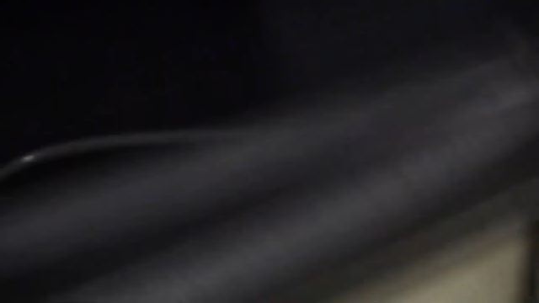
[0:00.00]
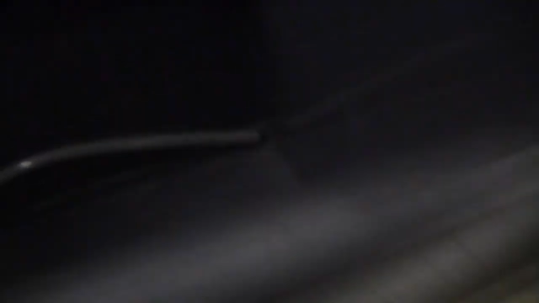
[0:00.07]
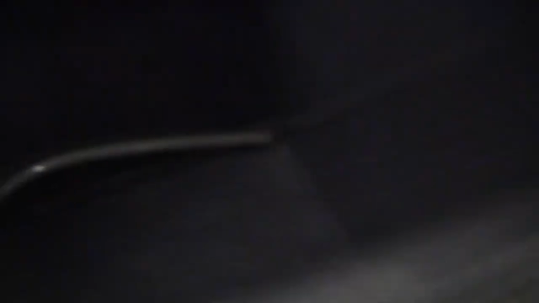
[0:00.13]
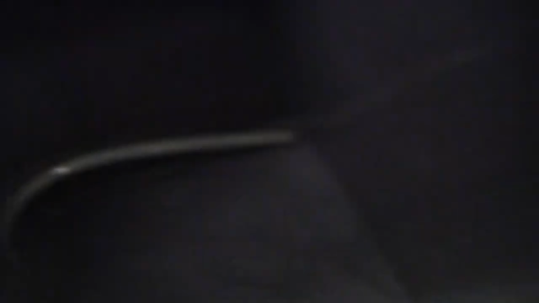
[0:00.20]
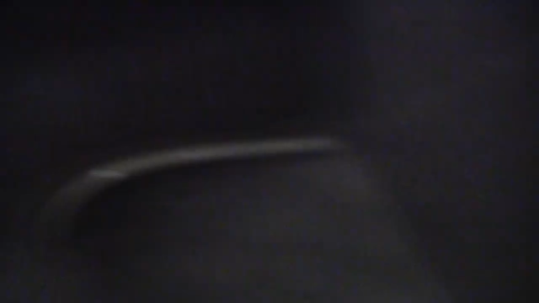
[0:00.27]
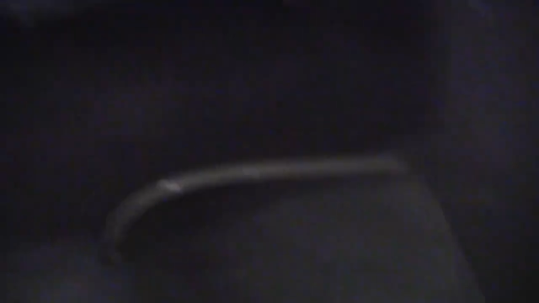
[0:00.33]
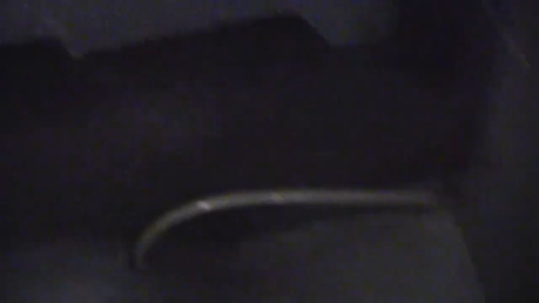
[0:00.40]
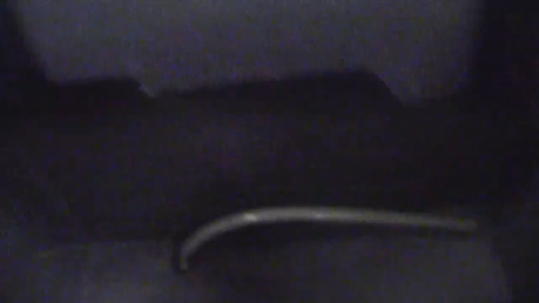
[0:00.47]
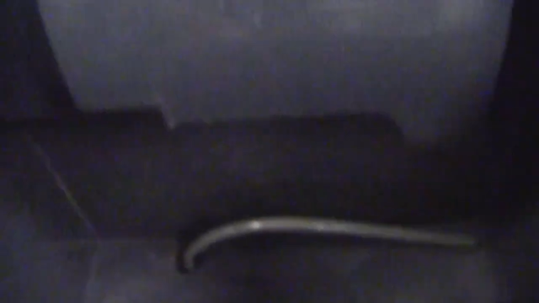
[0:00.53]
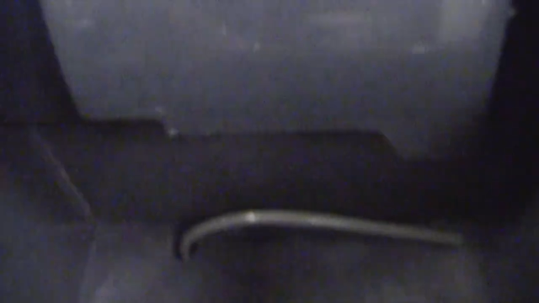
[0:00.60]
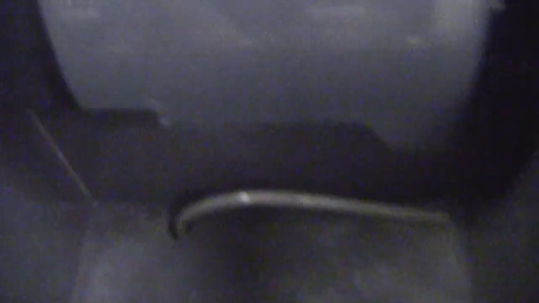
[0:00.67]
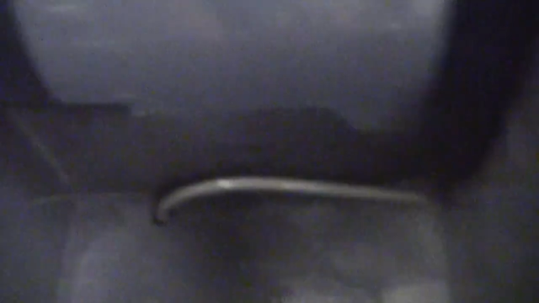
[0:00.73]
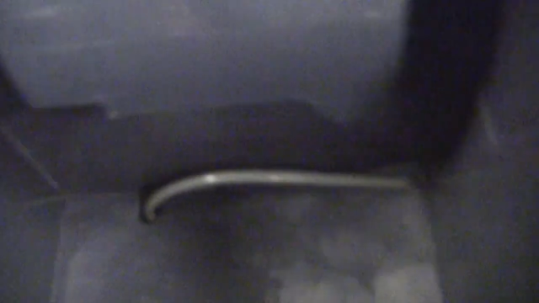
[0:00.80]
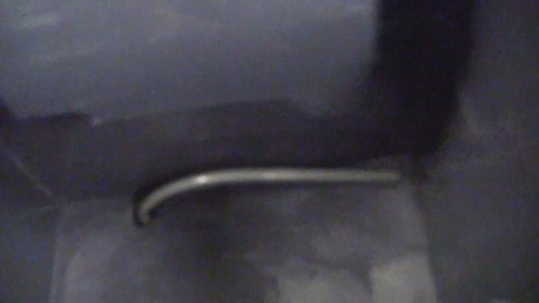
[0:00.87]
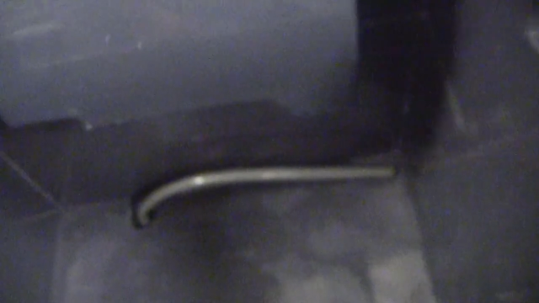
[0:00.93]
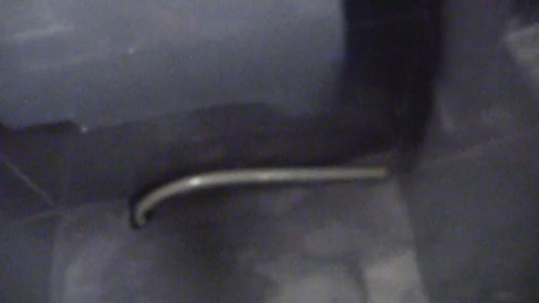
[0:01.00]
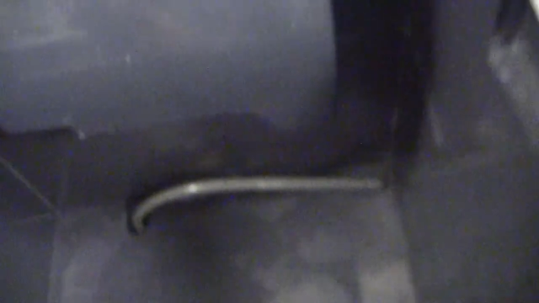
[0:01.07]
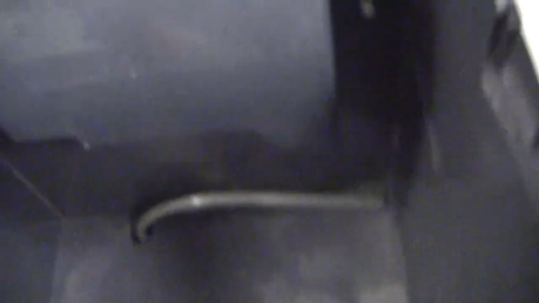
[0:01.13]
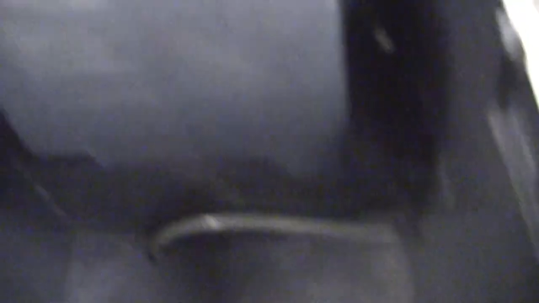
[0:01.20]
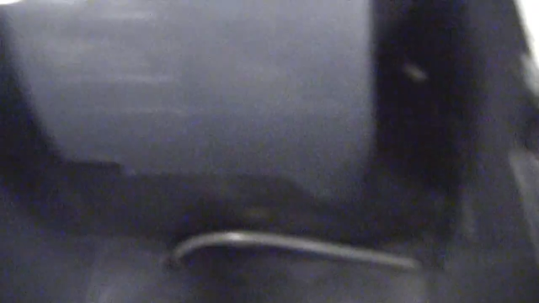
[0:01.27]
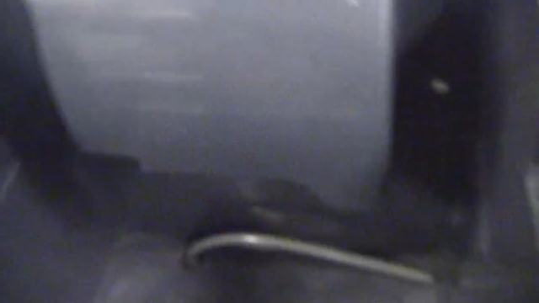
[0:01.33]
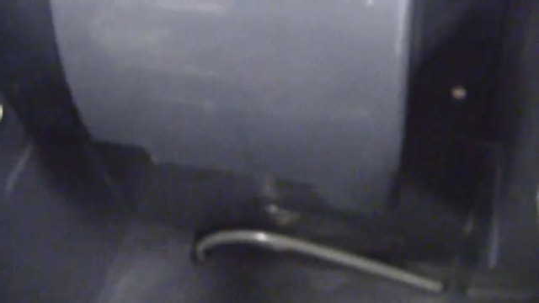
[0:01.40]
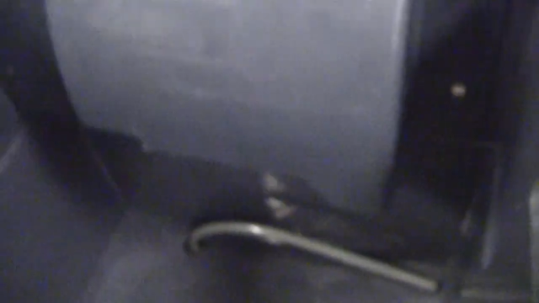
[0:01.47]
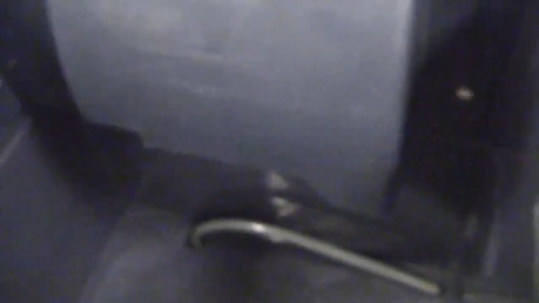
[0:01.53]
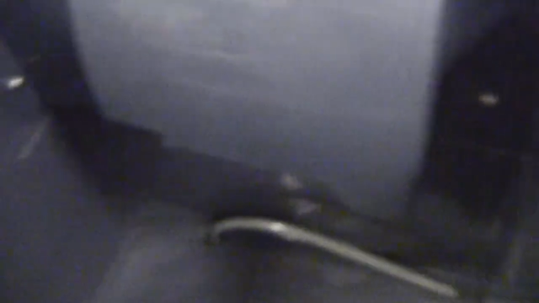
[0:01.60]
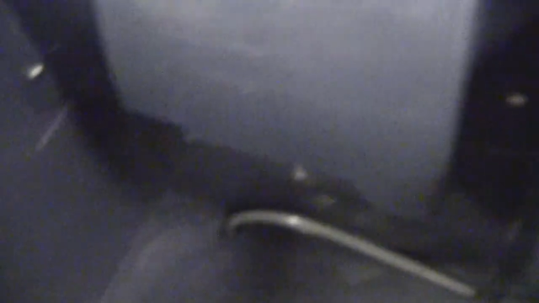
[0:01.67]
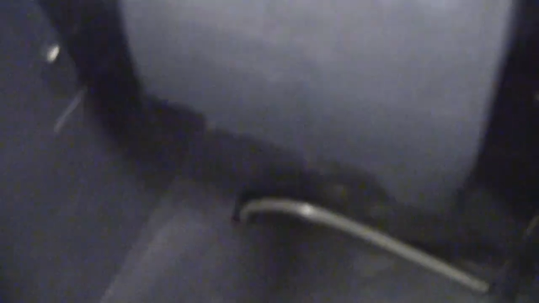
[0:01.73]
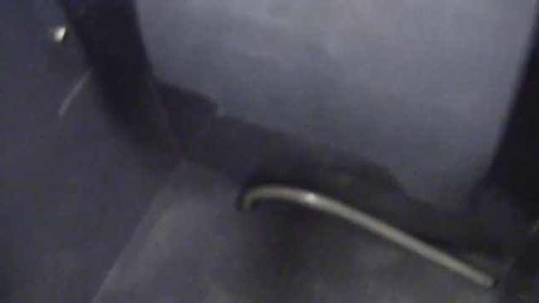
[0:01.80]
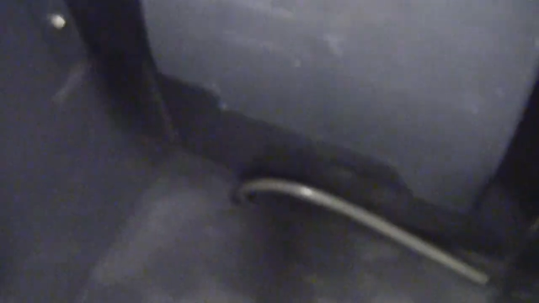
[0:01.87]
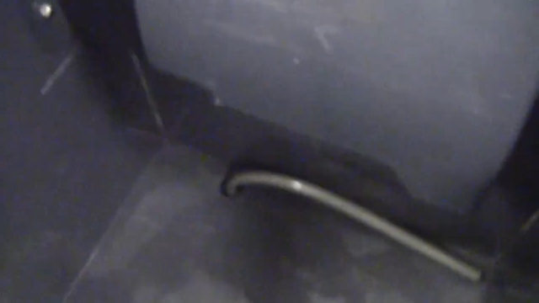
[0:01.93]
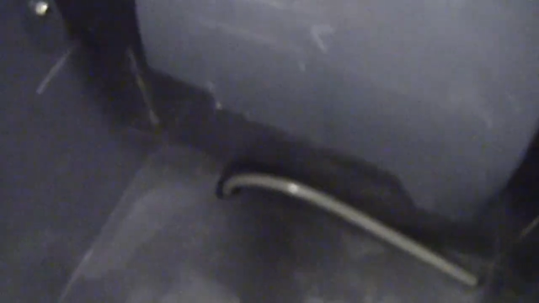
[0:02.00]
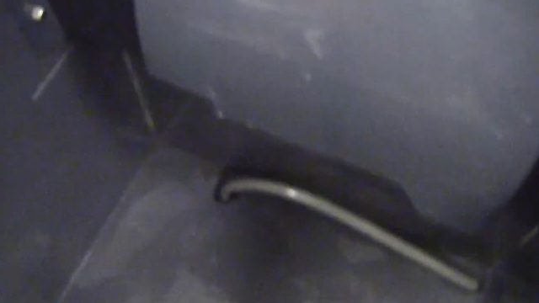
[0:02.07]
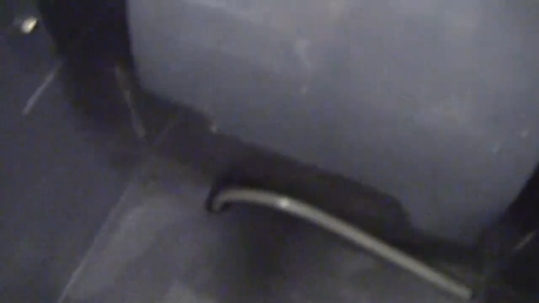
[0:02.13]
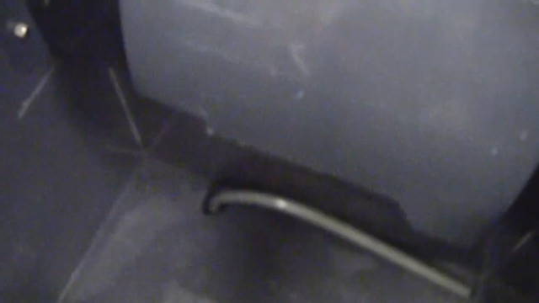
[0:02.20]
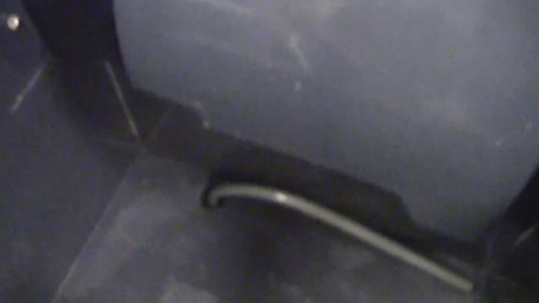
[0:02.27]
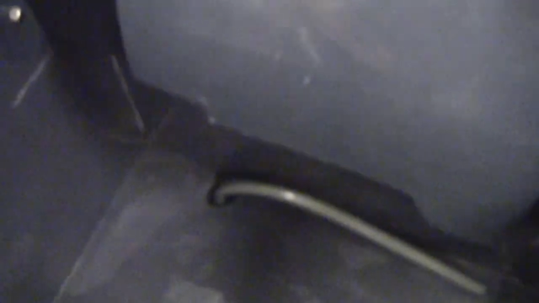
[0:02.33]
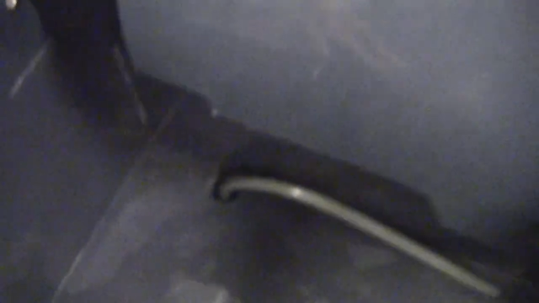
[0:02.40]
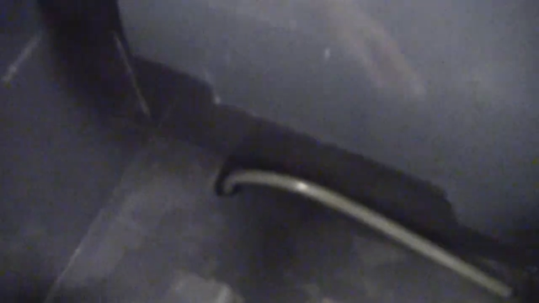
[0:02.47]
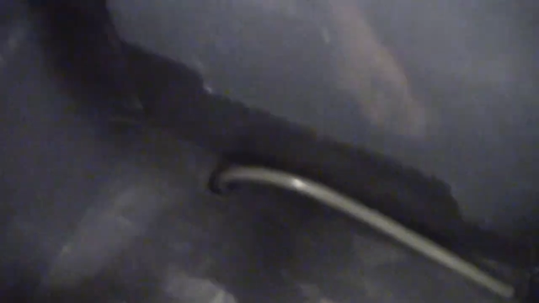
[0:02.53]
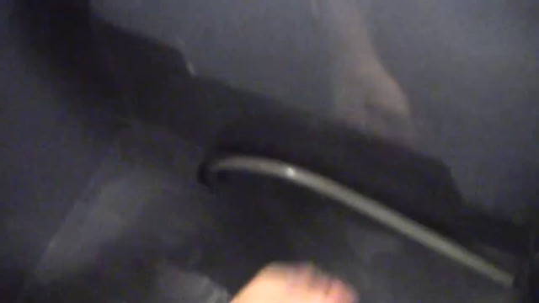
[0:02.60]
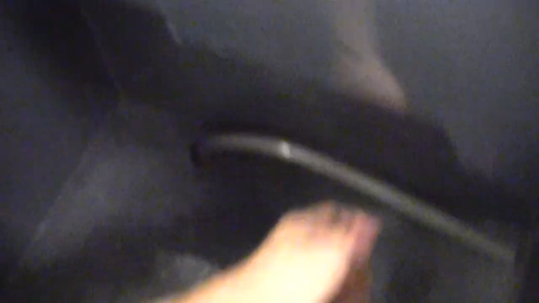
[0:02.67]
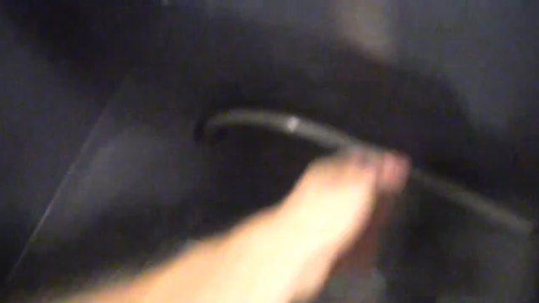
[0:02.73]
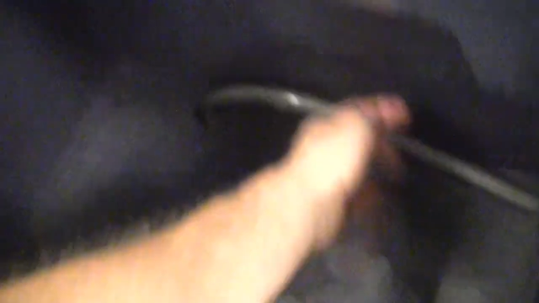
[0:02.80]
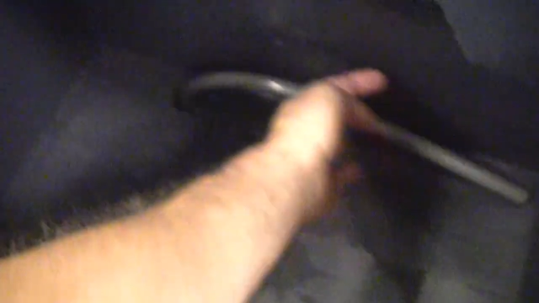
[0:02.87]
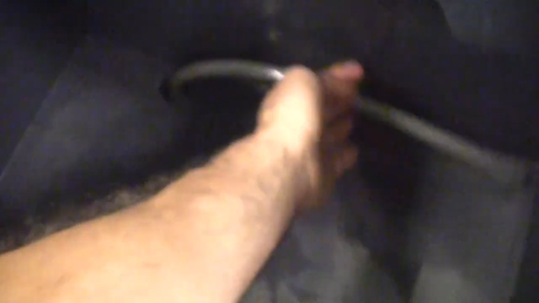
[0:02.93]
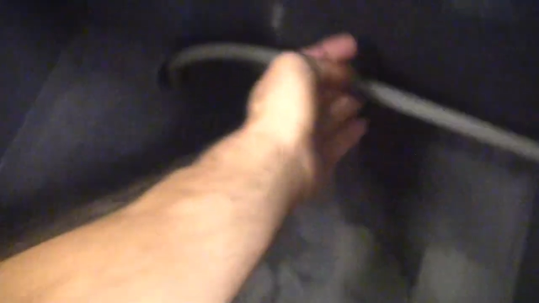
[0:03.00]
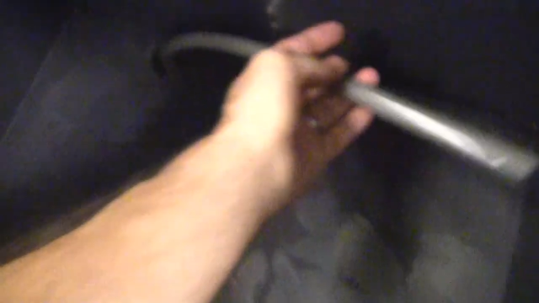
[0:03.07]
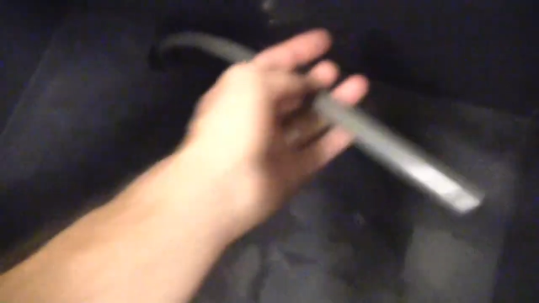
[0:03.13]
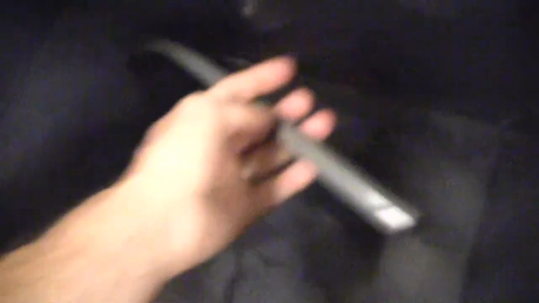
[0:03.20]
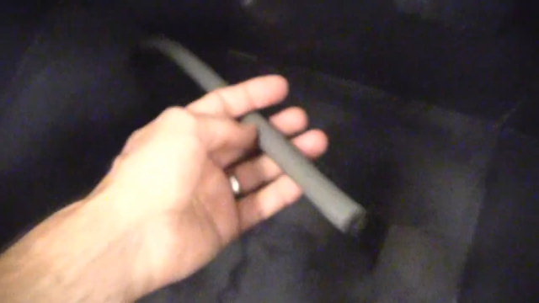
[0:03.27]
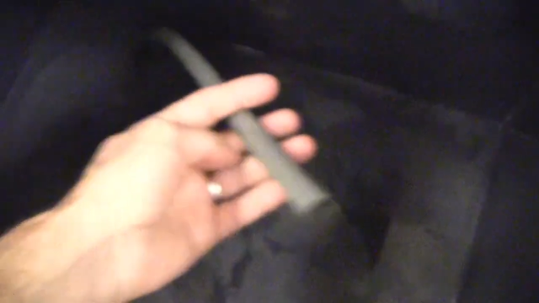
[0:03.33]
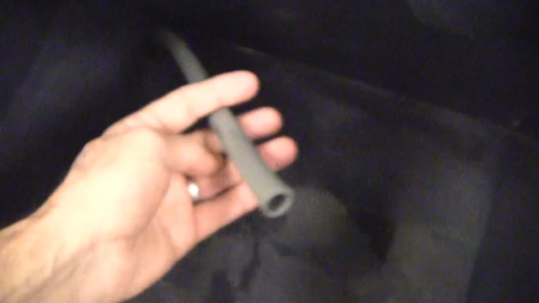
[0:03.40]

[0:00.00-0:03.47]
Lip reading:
[unreadable: no face in view]